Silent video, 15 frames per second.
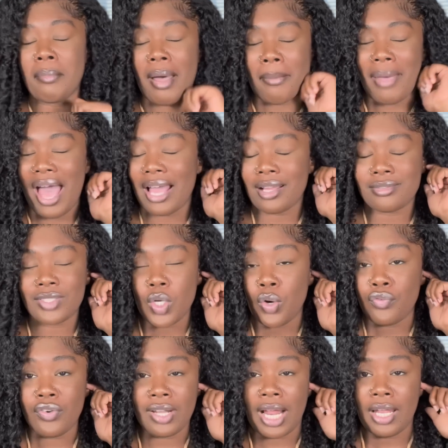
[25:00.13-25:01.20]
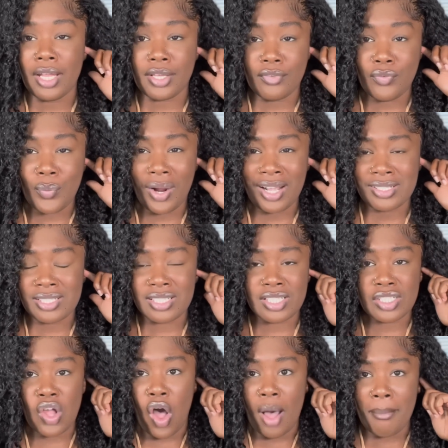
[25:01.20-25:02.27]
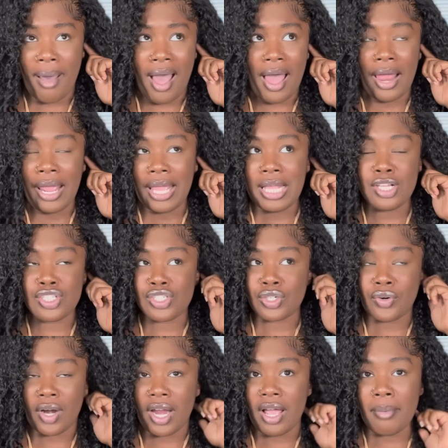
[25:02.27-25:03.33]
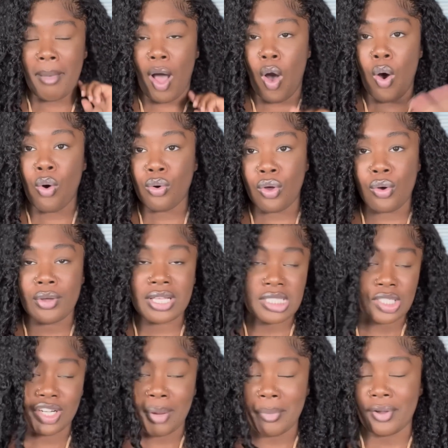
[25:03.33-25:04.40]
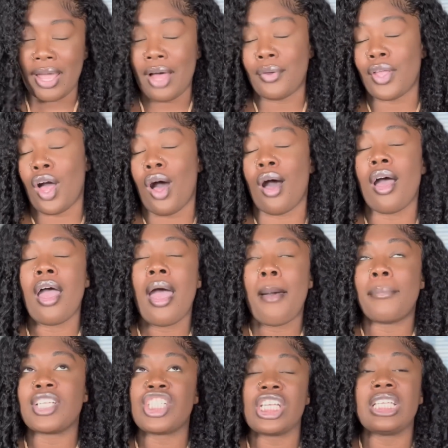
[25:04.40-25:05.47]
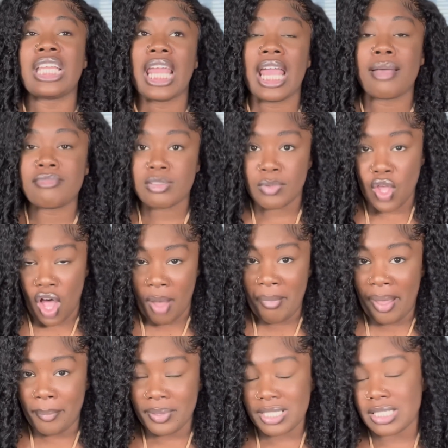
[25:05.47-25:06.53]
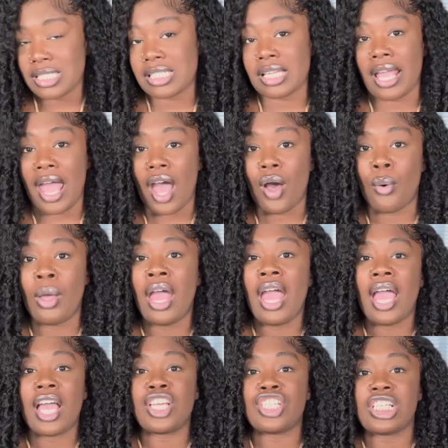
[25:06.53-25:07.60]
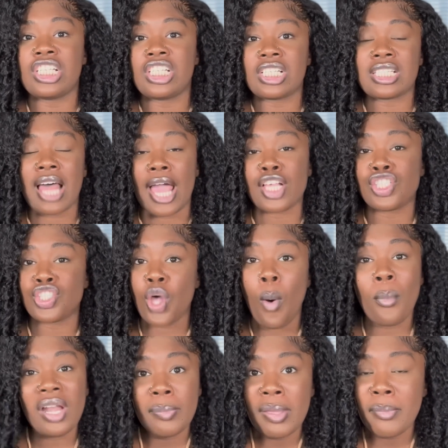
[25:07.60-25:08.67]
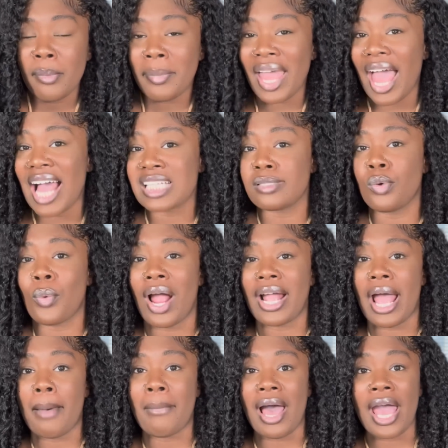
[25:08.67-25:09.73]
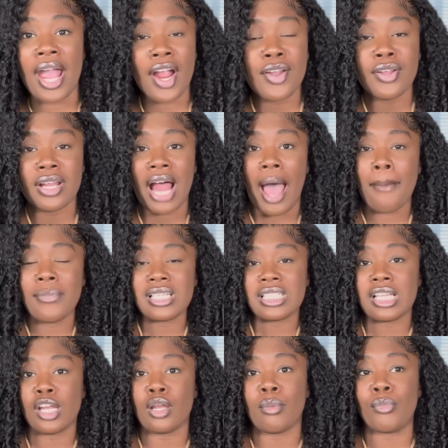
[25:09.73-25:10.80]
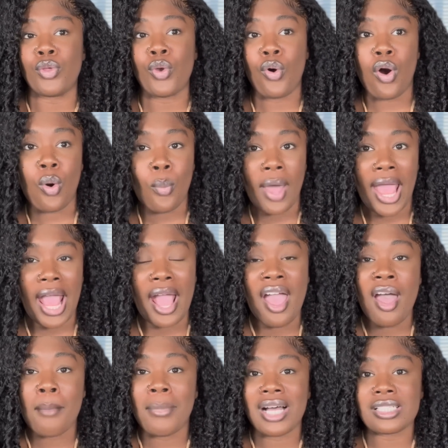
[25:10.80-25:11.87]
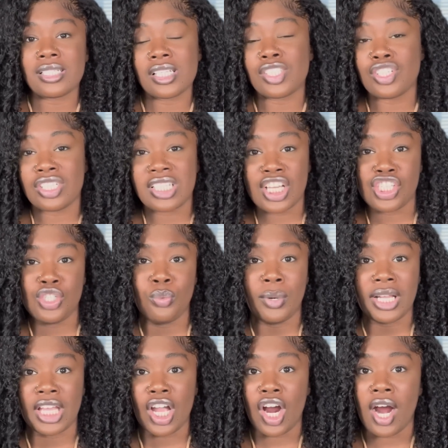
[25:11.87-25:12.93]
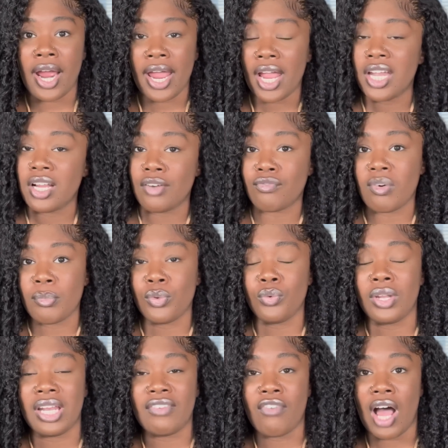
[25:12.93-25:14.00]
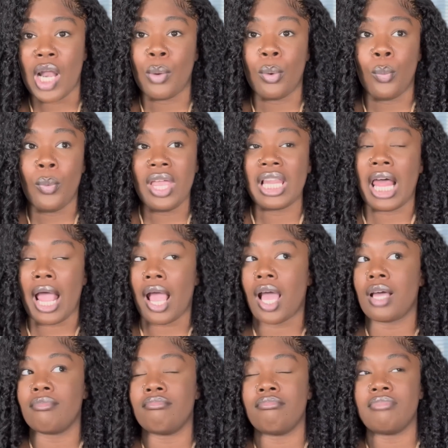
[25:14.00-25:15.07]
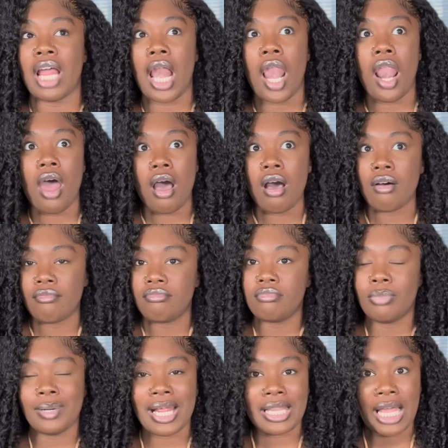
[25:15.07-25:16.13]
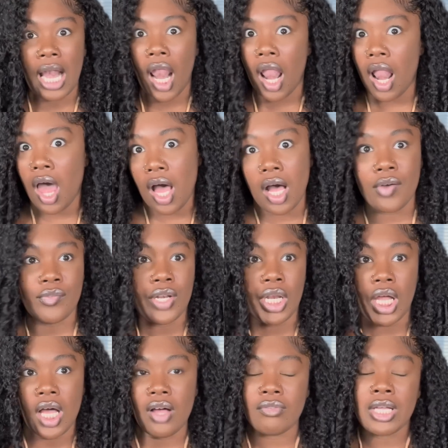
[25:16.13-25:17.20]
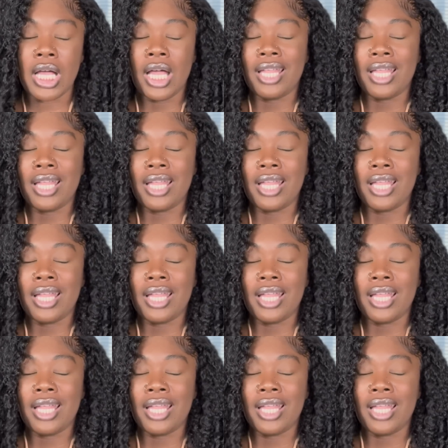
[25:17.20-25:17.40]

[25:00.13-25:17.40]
in my, I don't feel like looking for it because this is on my Instagram, my old Instagram account, y'all. But she DMs me on my business account, and she's just like, so many people been asking where I got my hair done. I've been sending them your way. My sister said she want to get her hair done from you the following week. Like, they love the